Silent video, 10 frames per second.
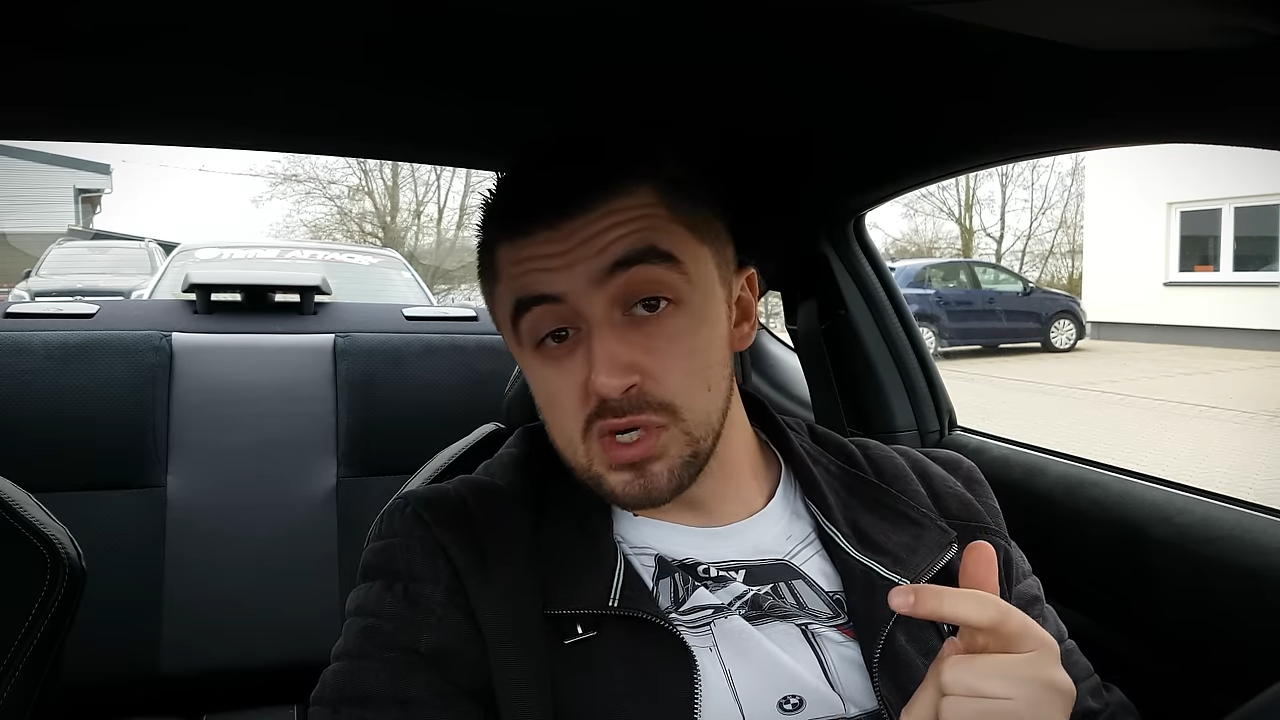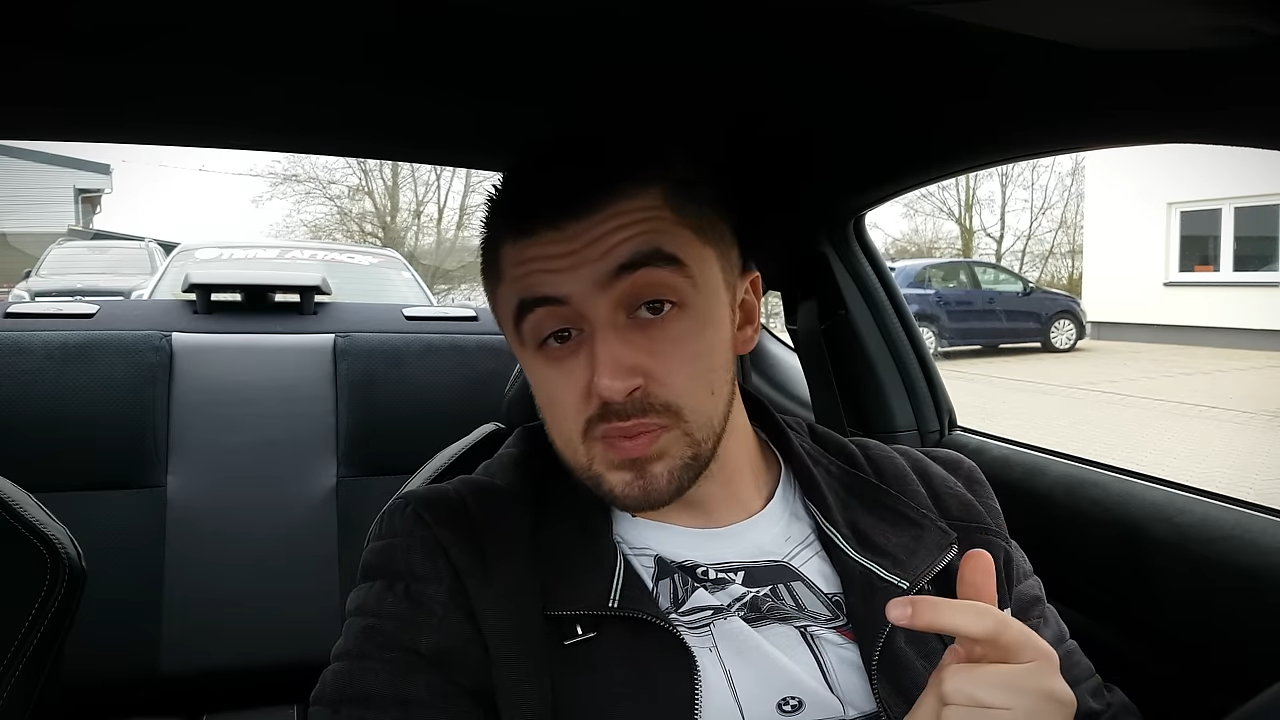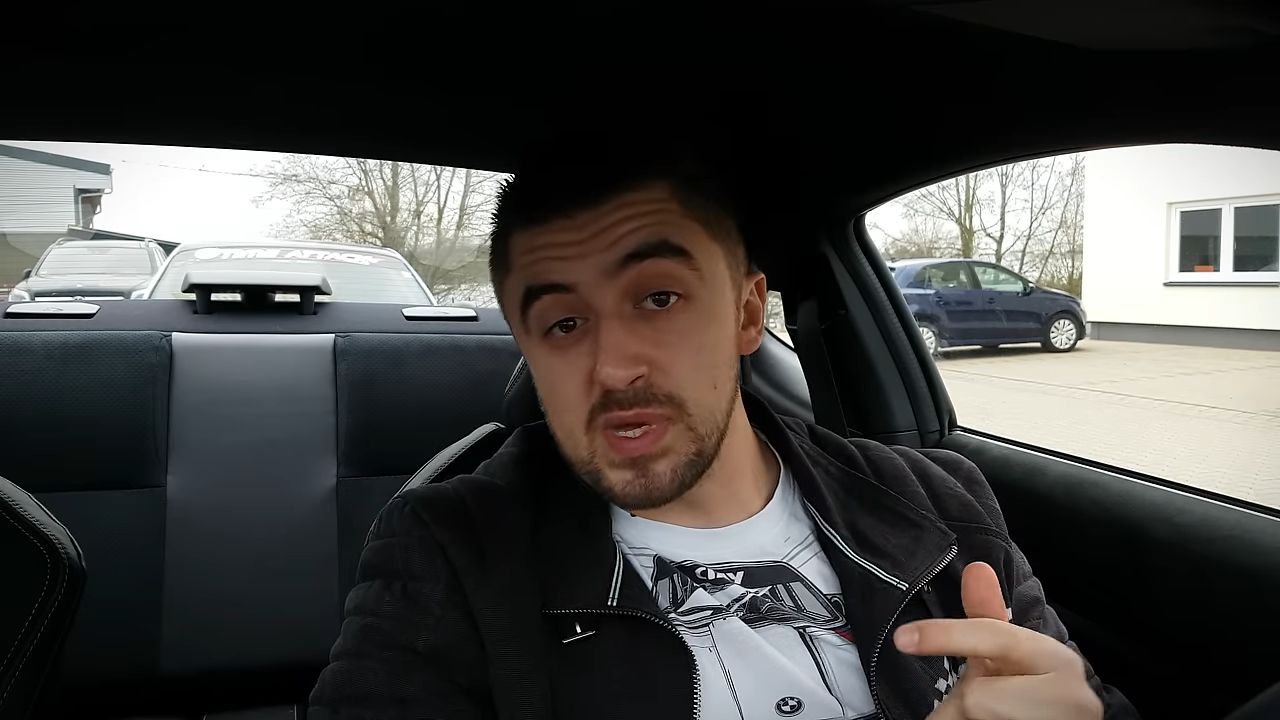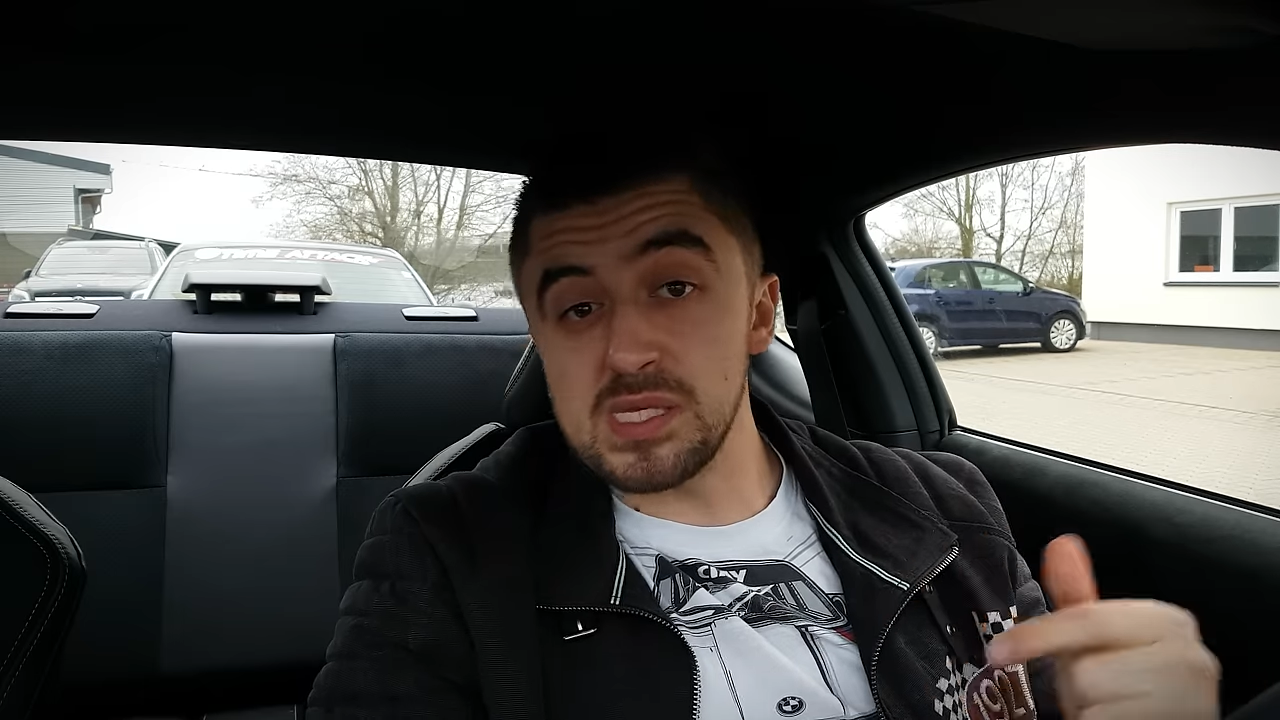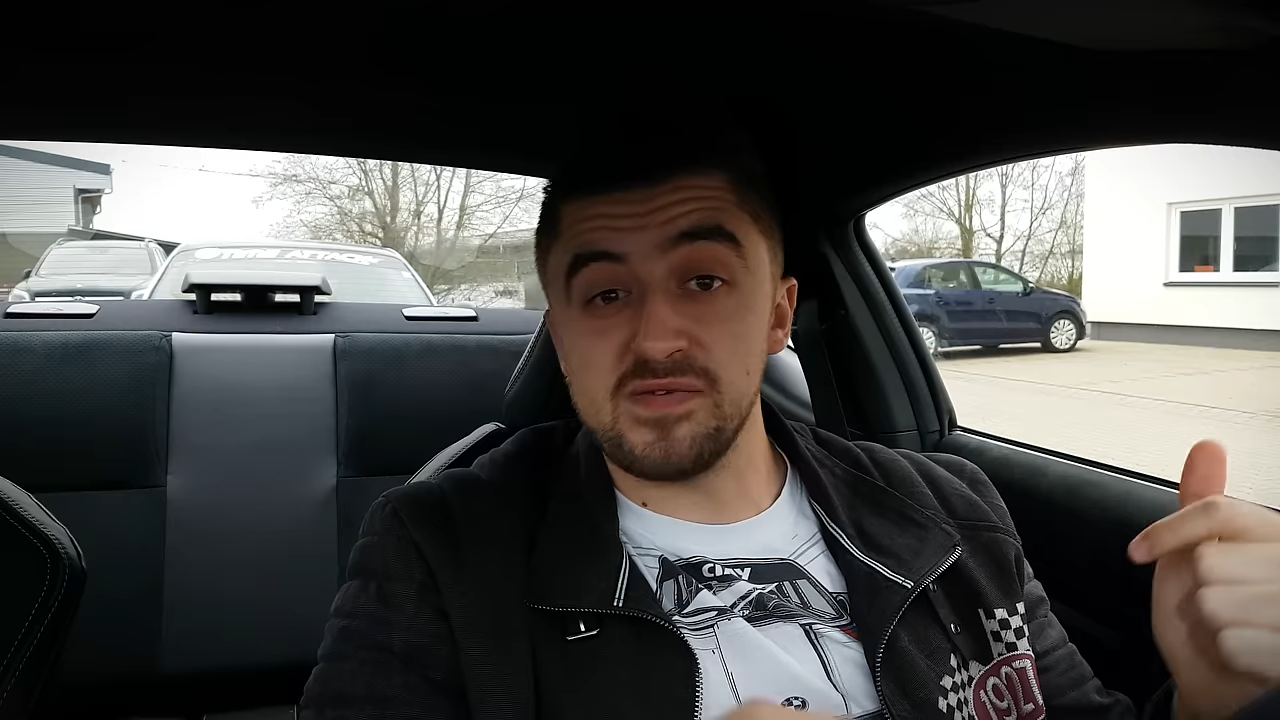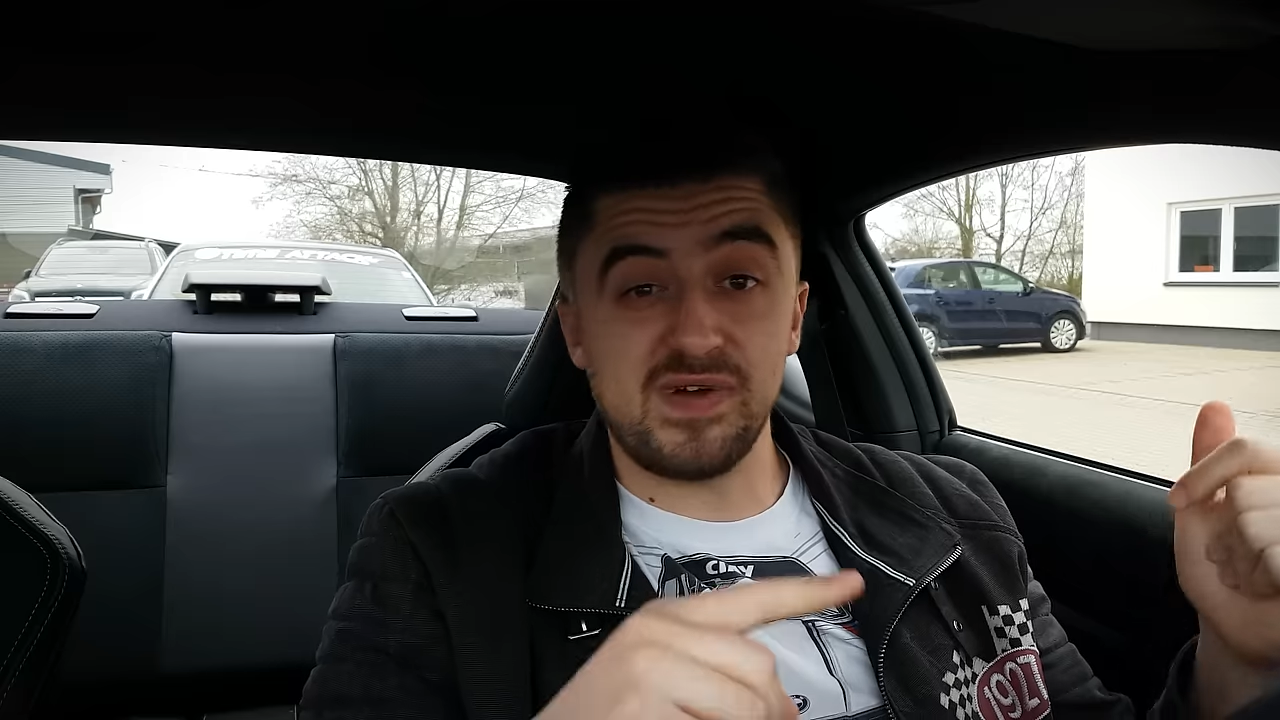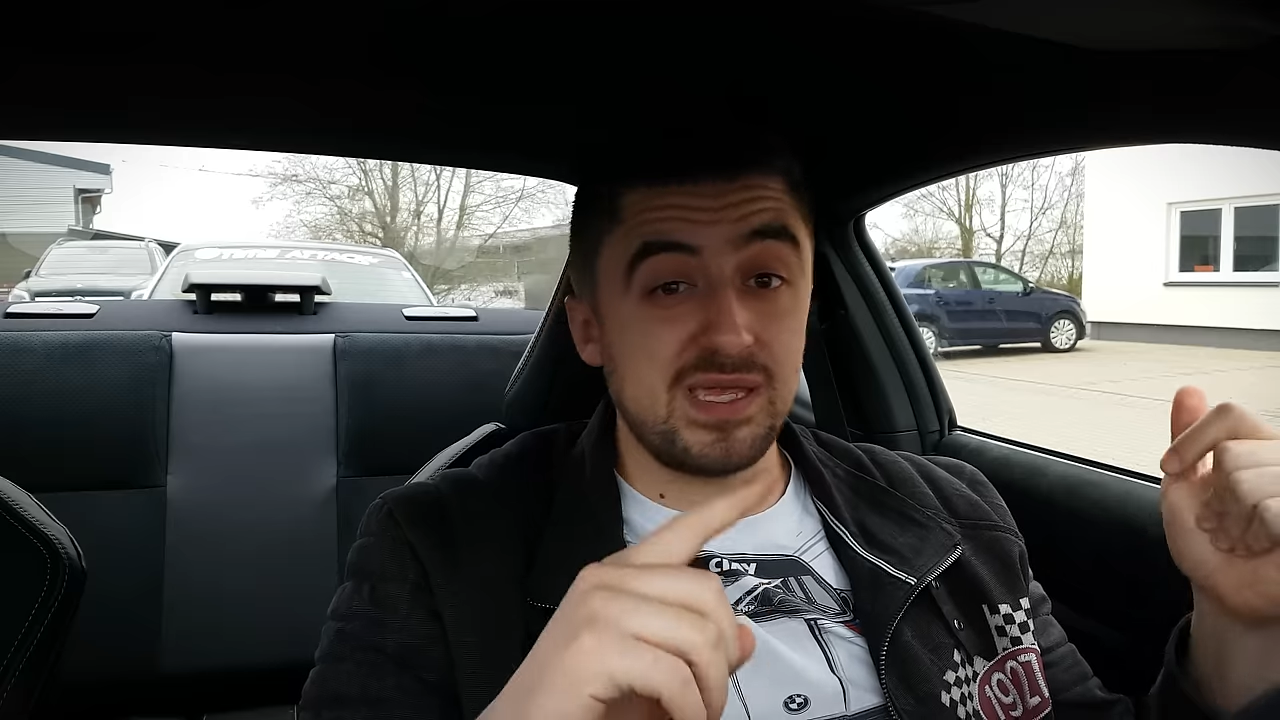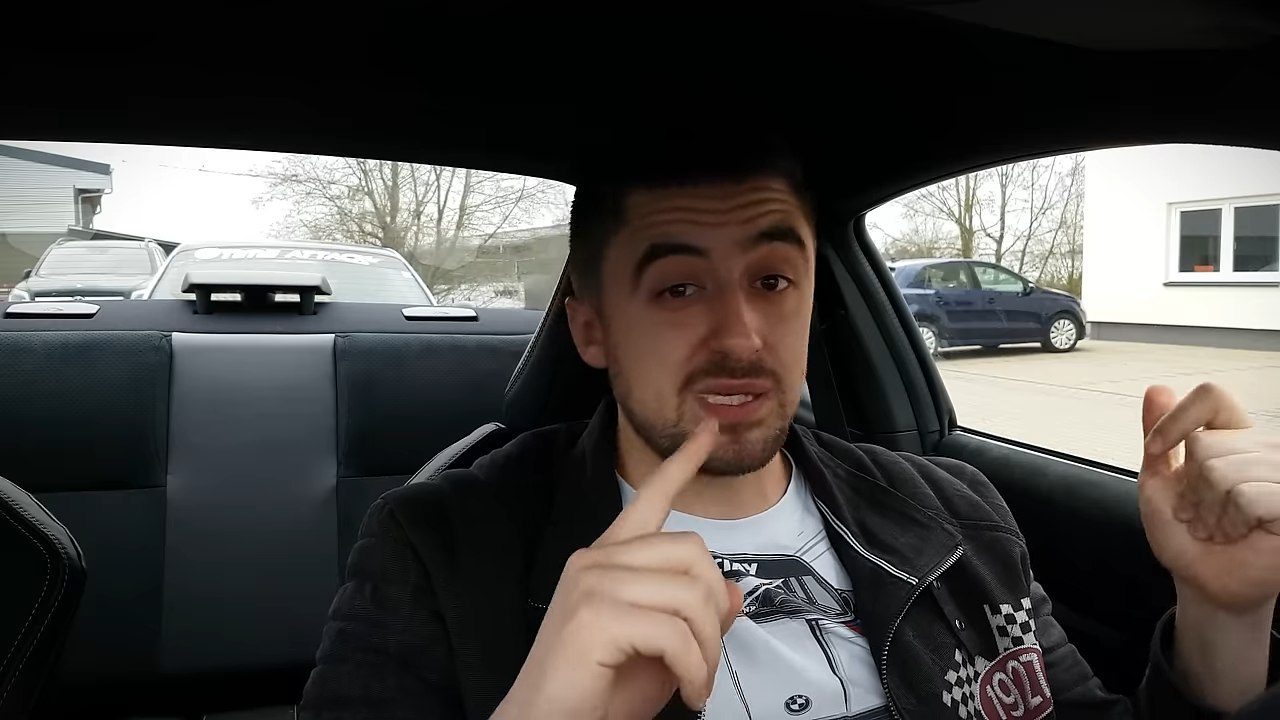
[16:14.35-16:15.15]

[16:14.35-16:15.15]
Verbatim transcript: expensive and